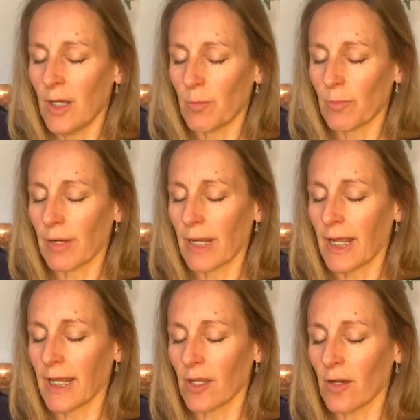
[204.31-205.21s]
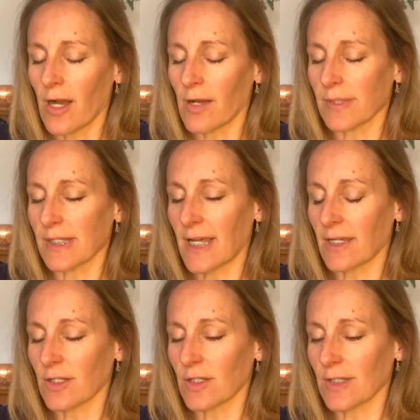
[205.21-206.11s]
bring your arms down
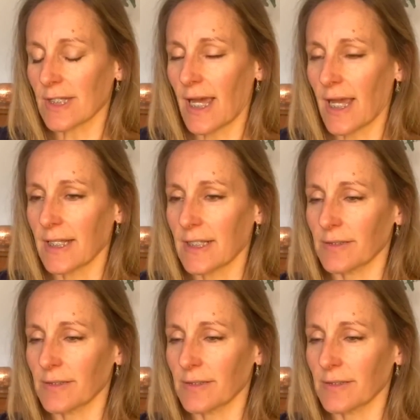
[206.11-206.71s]
to your side.